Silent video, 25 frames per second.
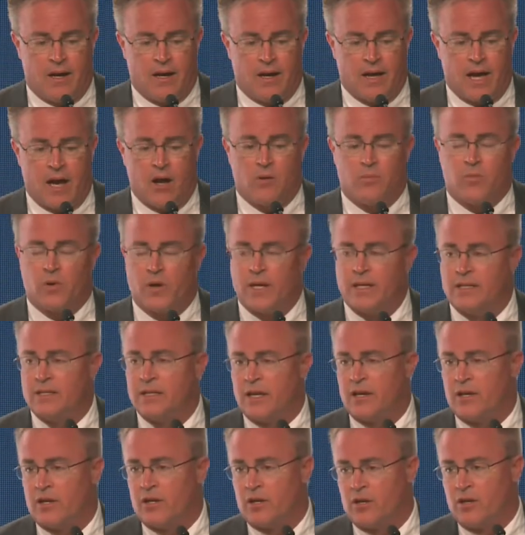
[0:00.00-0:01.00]
outbreaks
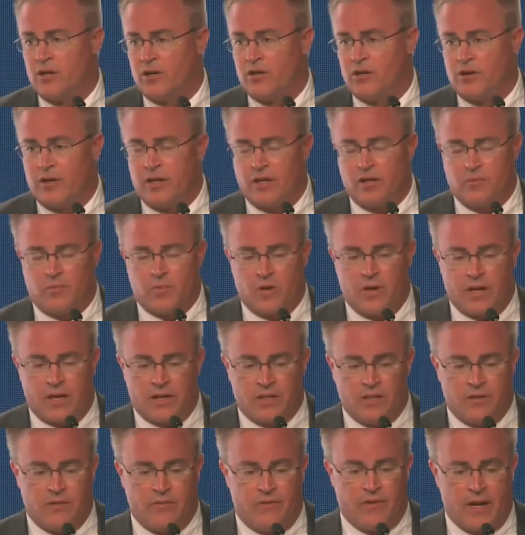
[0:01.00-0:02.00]
that occurred during their
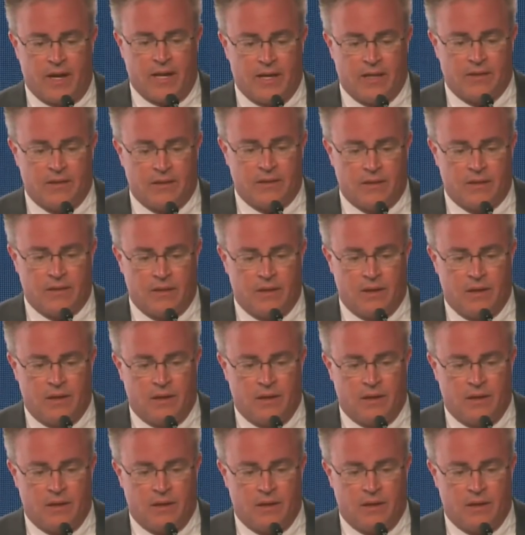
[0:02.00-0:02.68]
production phase.